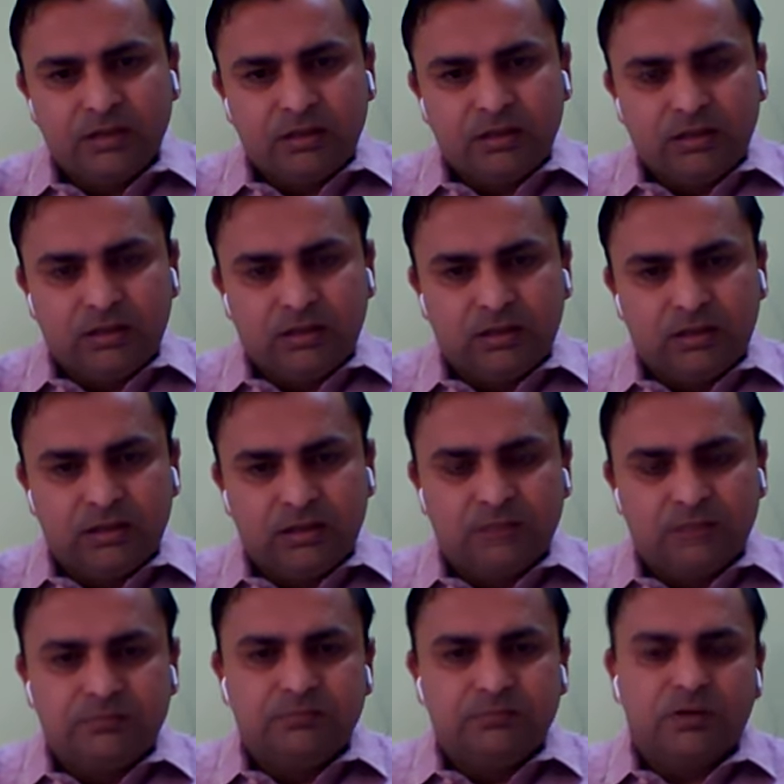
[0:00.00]
uh,
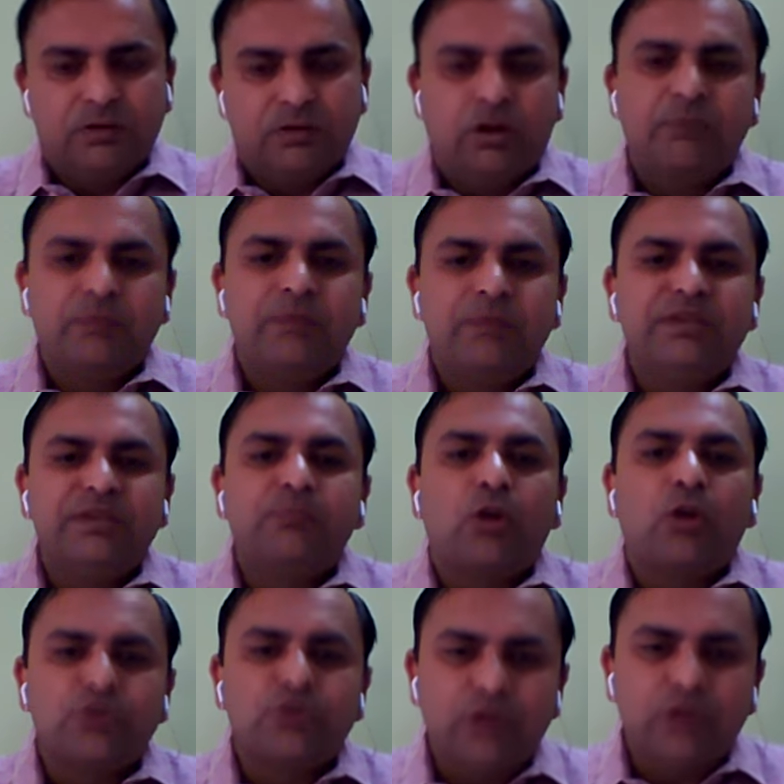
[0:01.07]
or maybe the
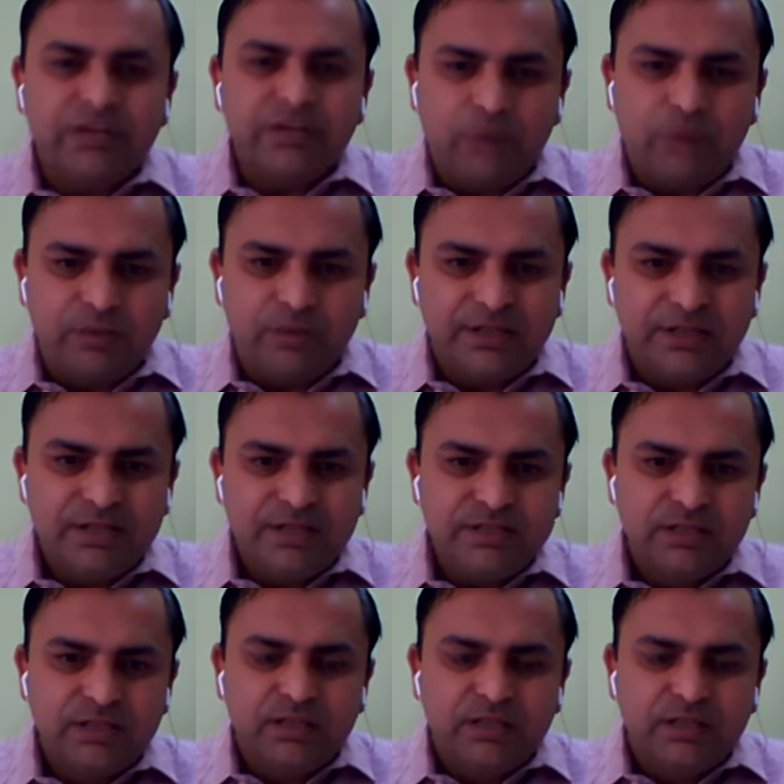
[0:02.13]
postural deformities,